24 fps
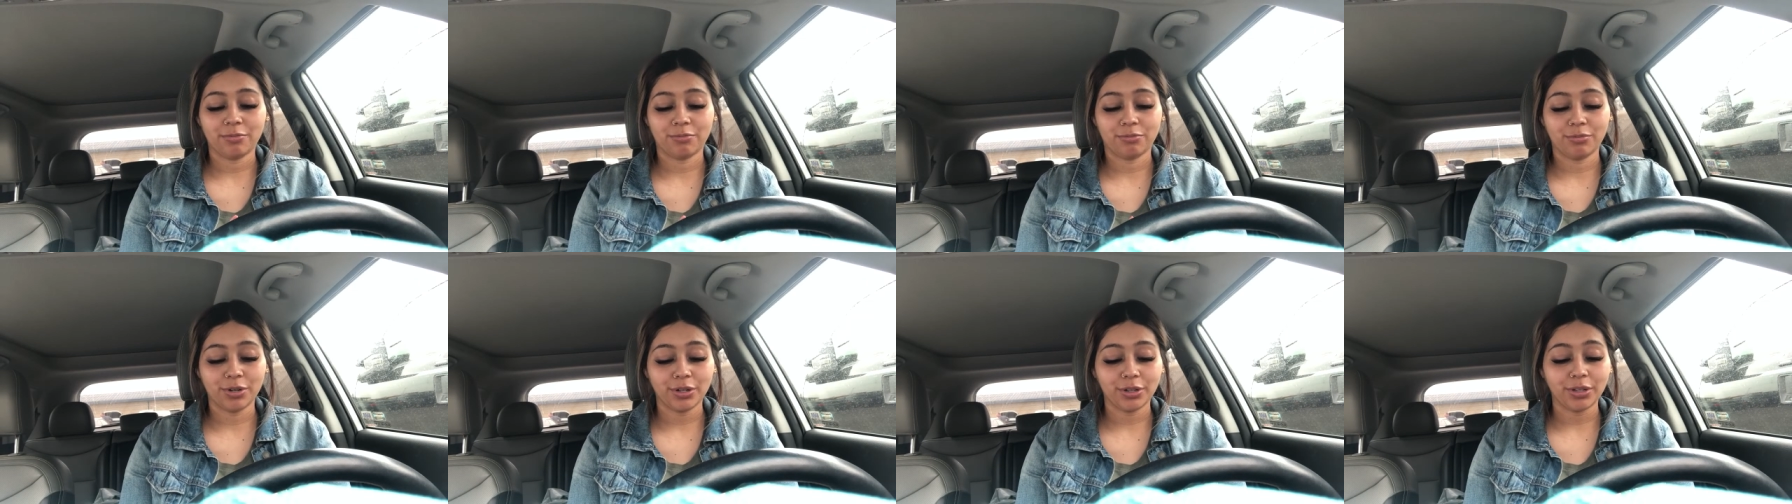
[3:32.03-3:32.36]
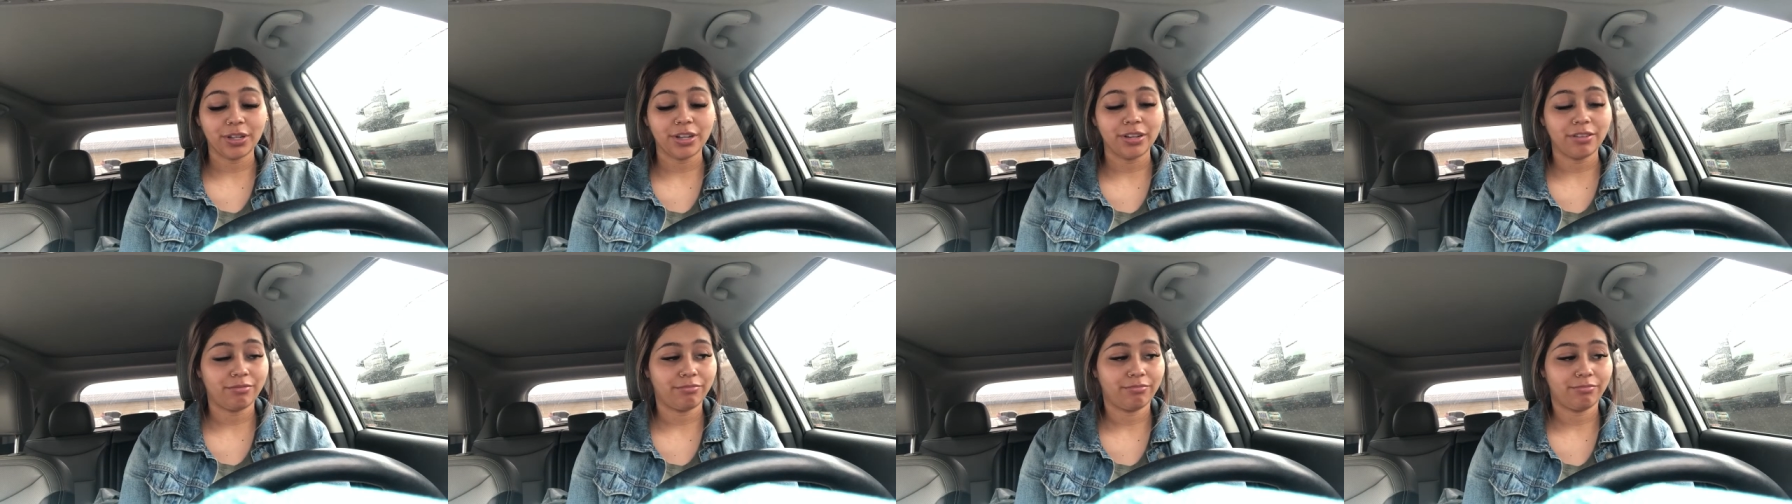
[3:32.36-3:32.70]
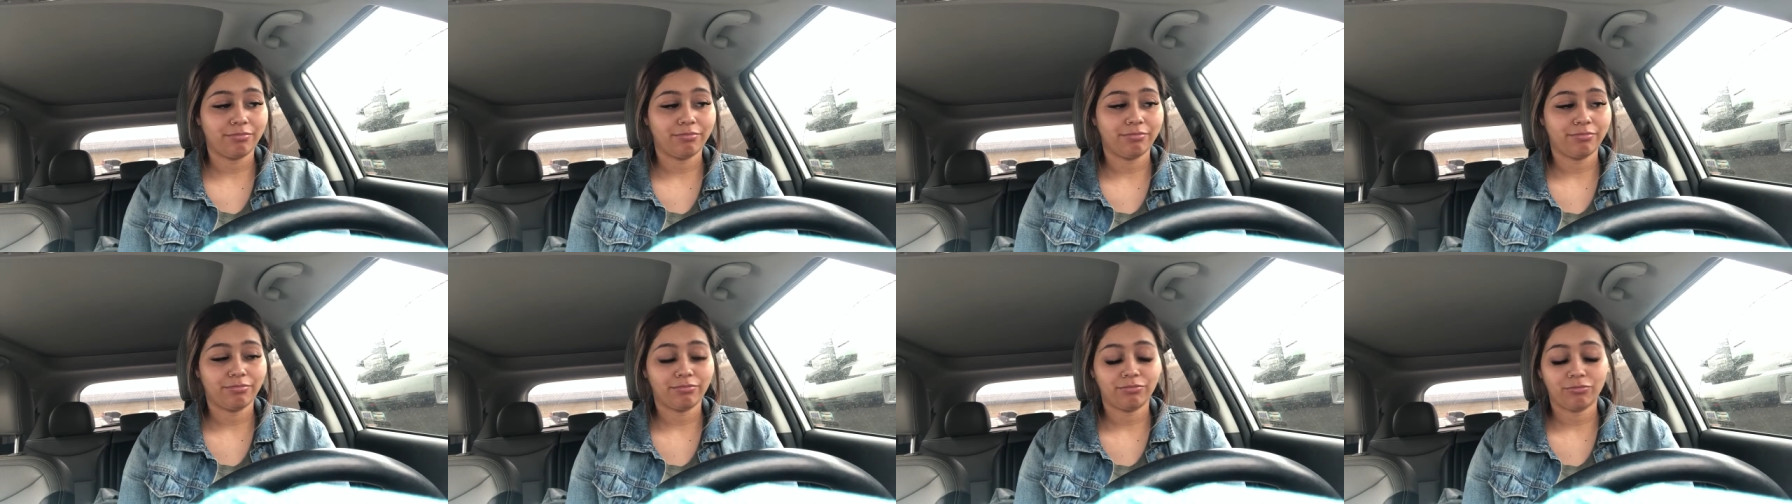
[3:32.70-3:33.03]
really
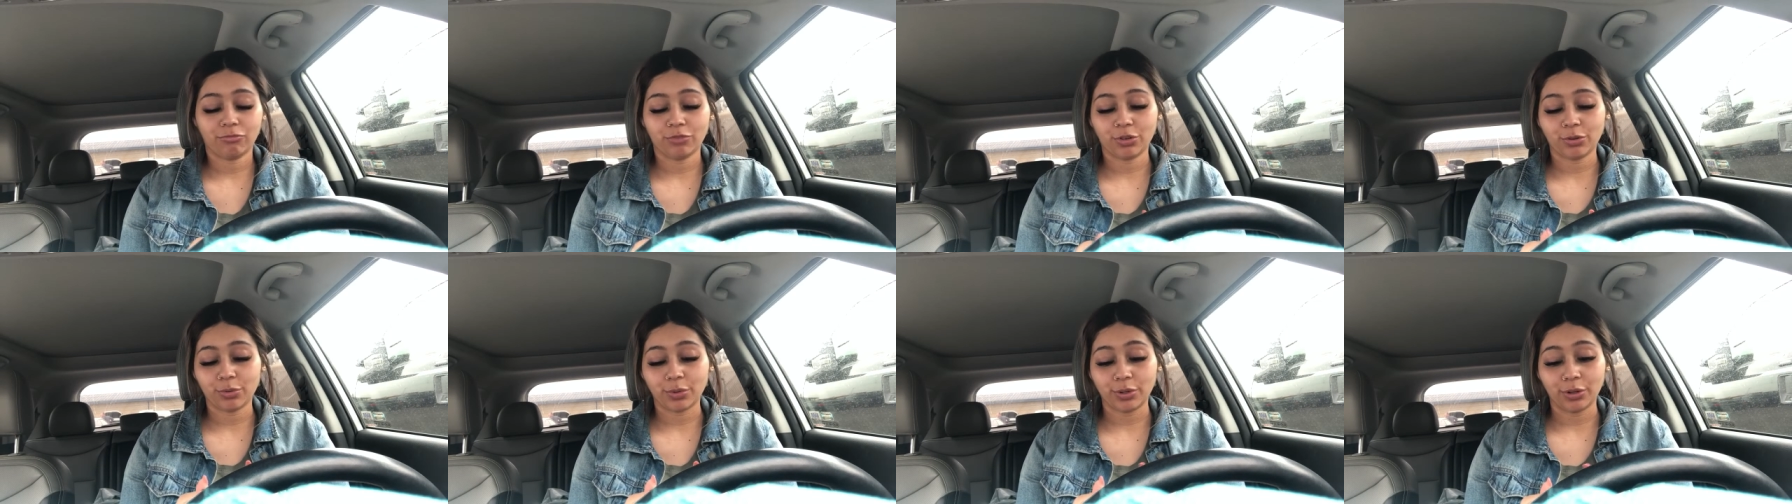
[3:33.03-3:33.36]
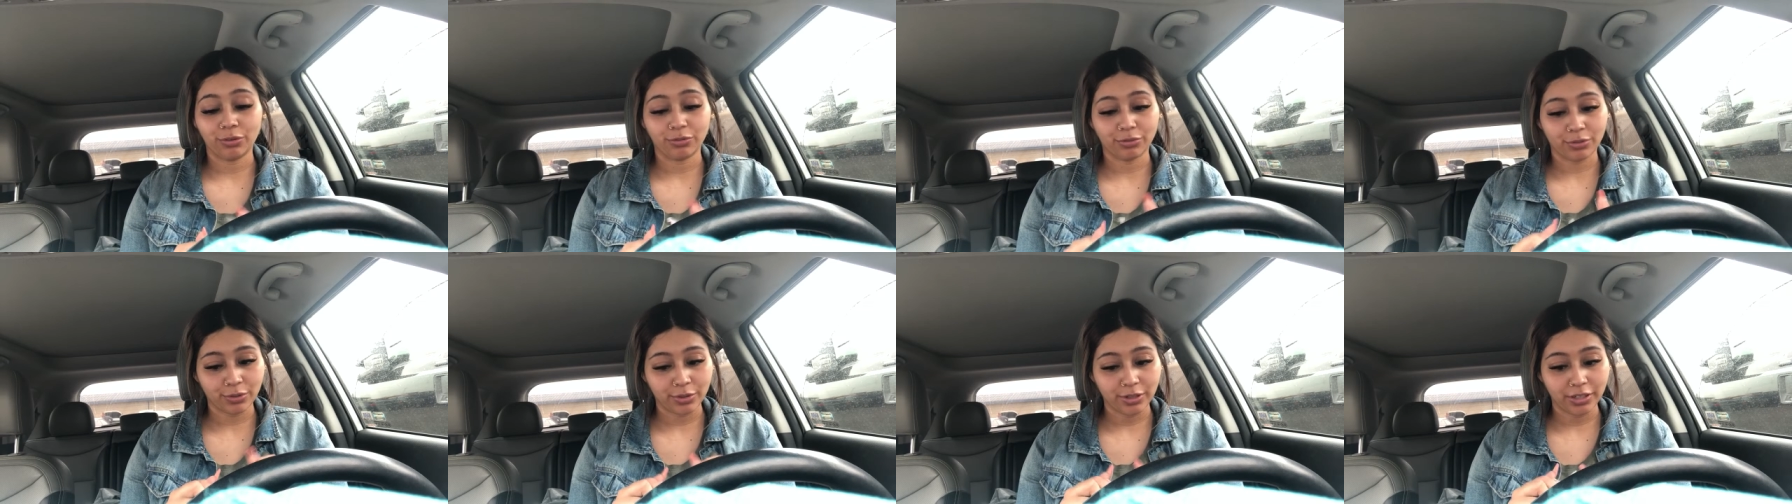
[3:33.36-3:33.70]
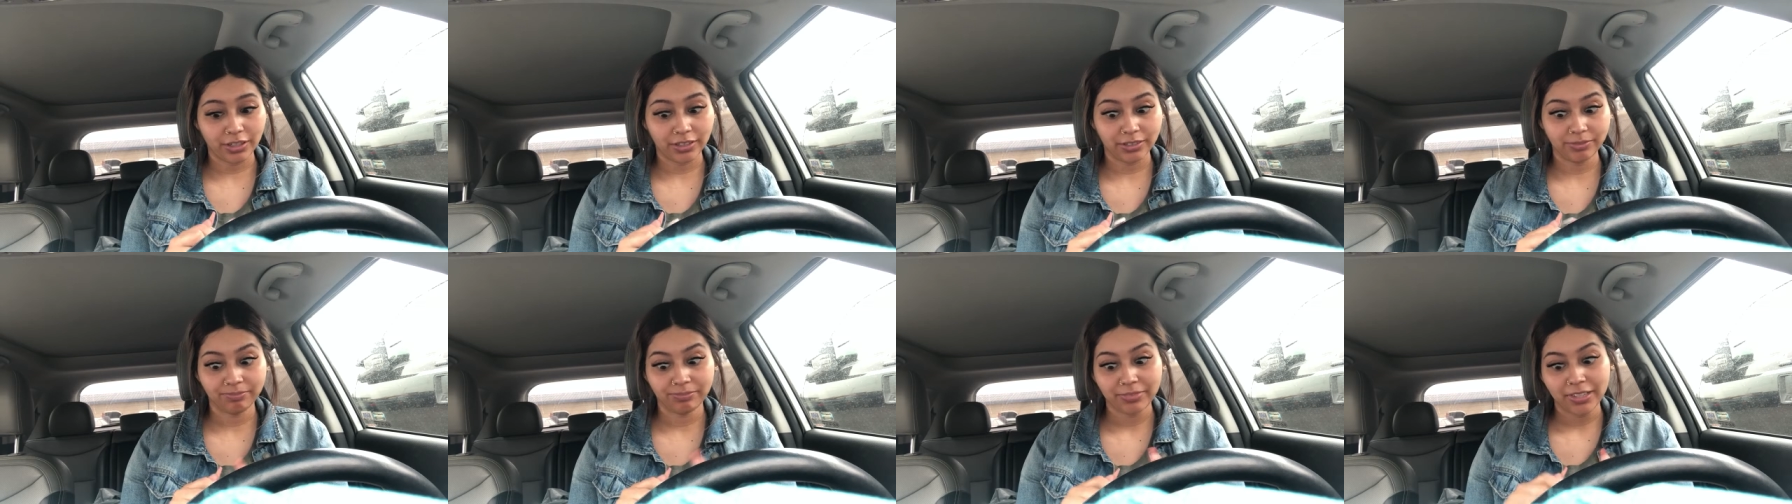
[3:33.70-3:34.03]
for real for
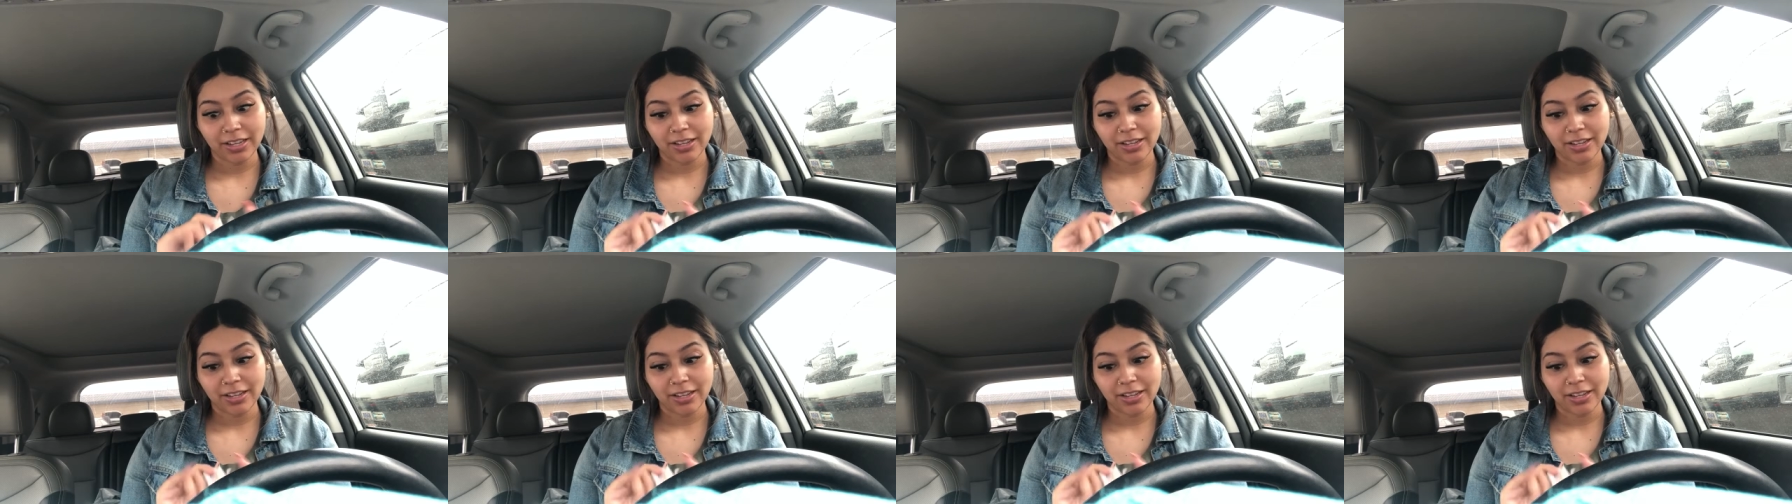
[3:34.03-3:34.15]
real